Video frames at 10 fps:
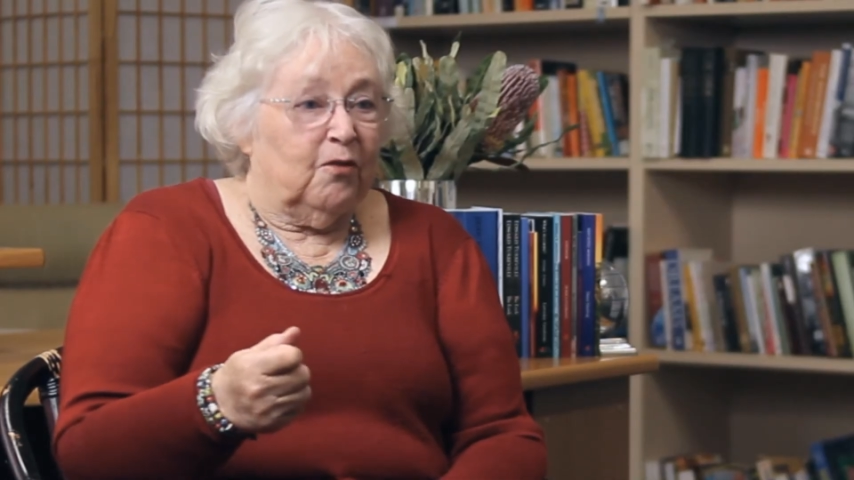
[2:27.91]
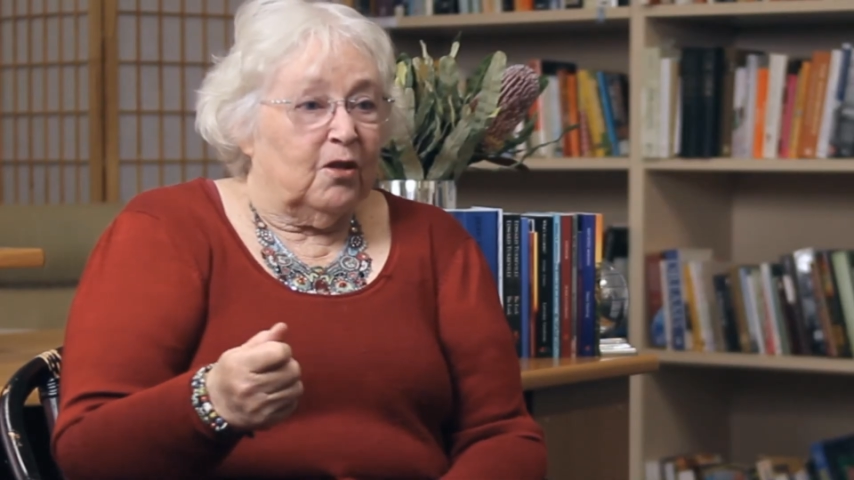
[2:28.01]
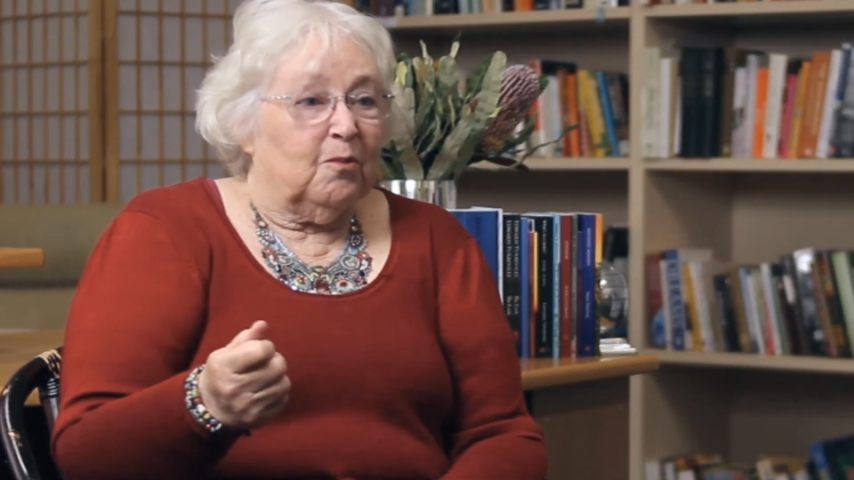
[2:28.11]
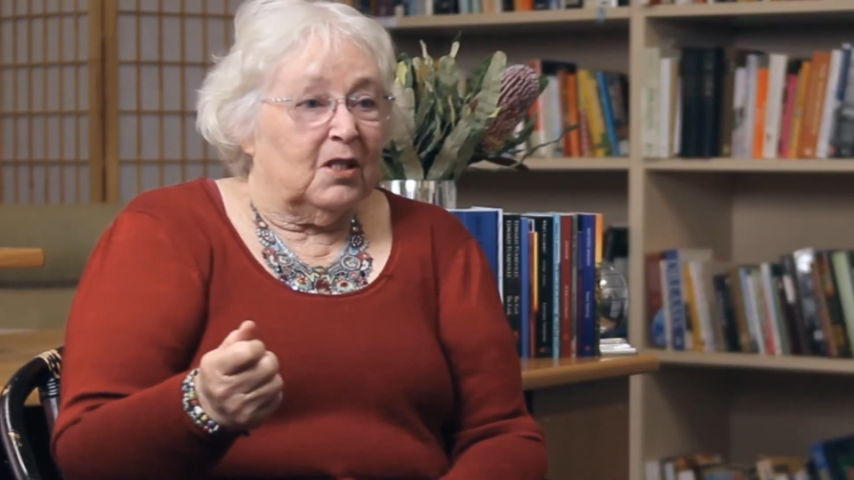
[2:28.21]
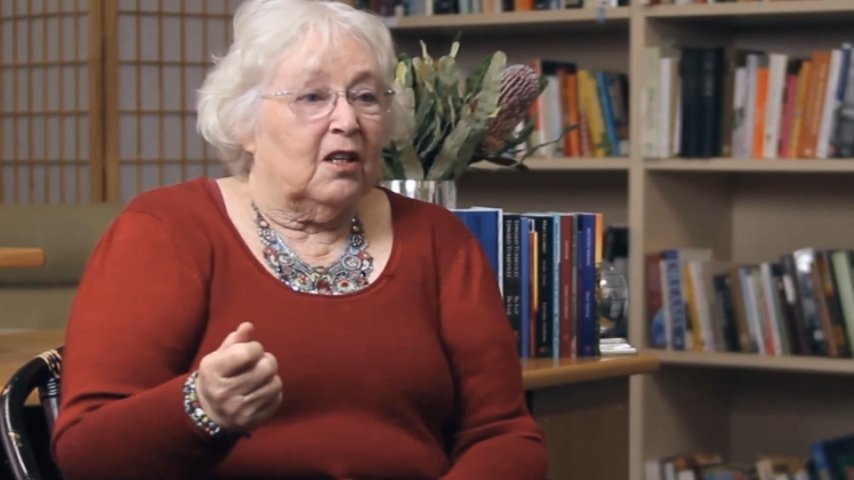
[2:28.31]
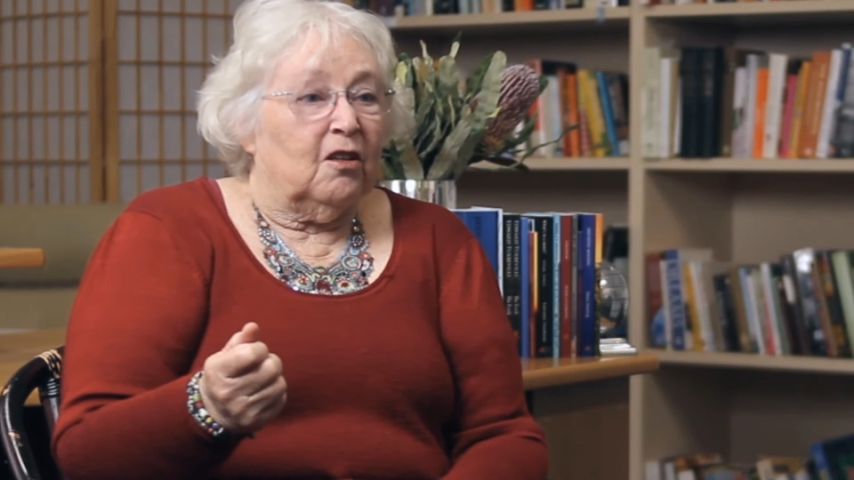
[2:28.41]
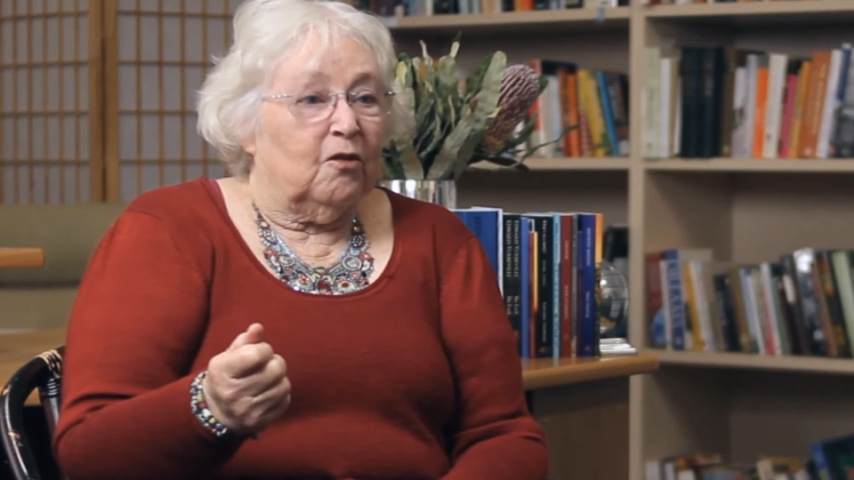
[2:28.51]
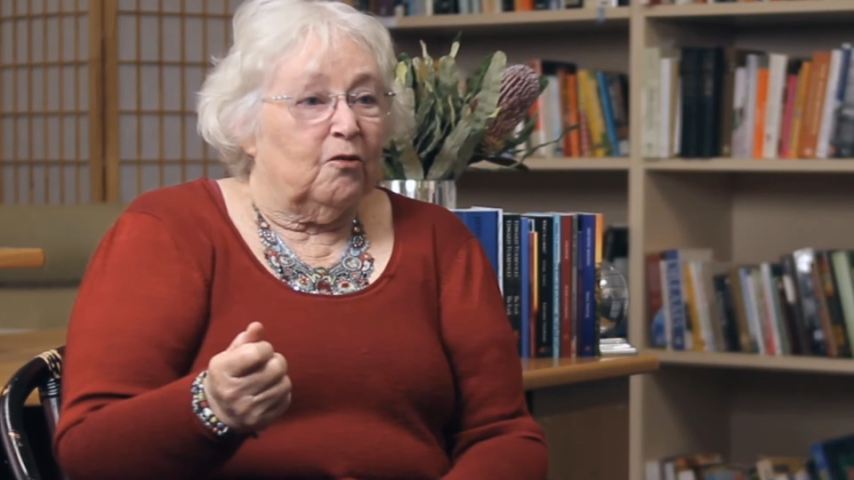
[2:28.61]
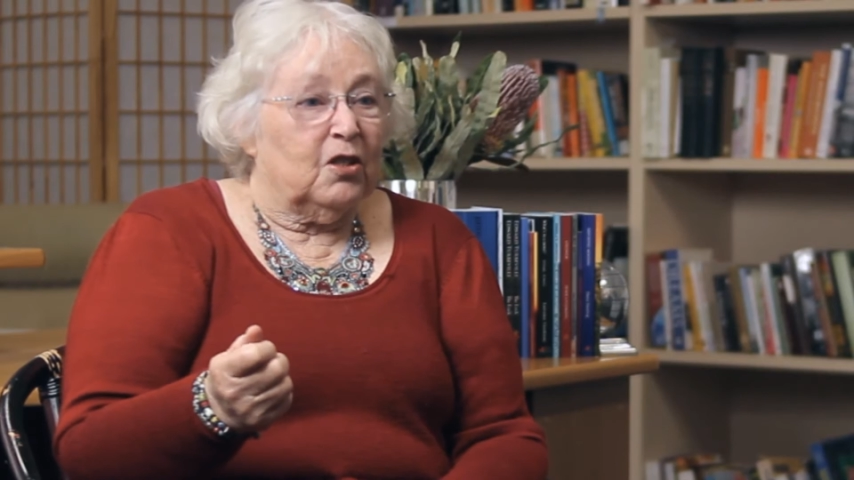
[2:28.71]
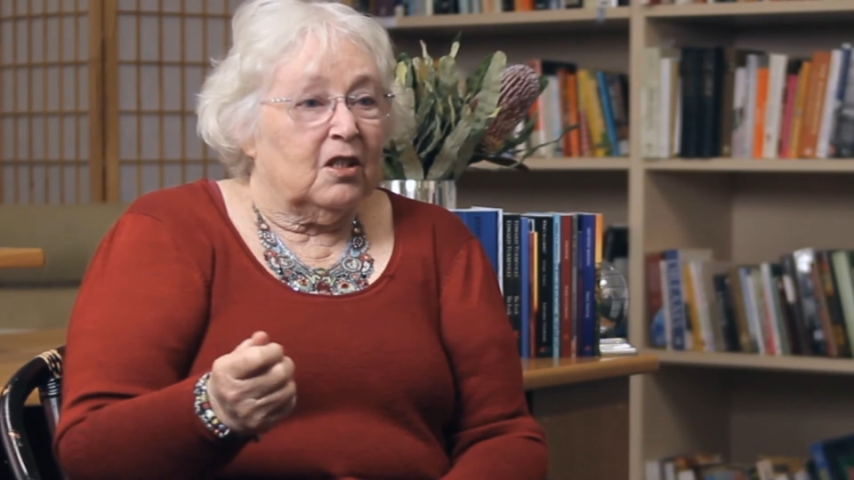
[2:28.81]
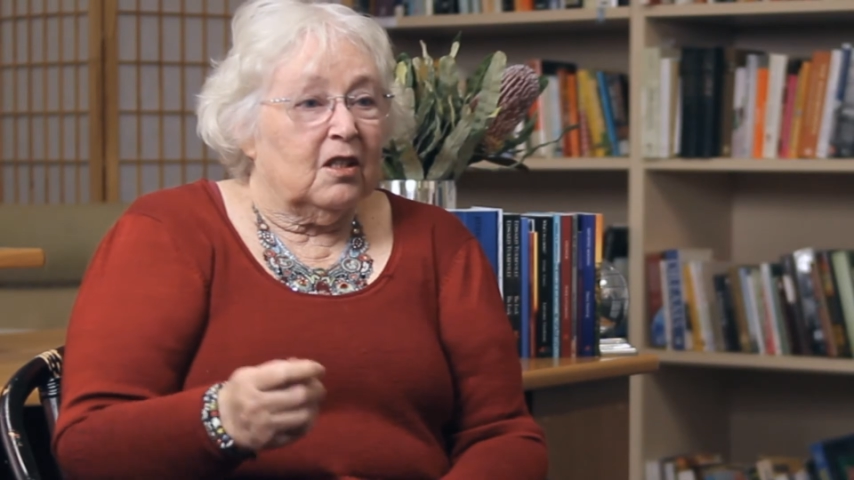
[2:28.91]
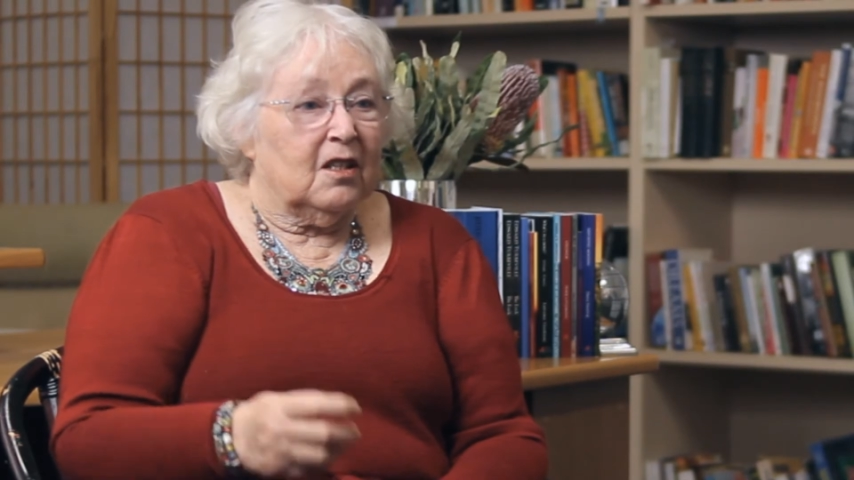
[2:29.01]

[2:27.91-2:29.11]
for themselves.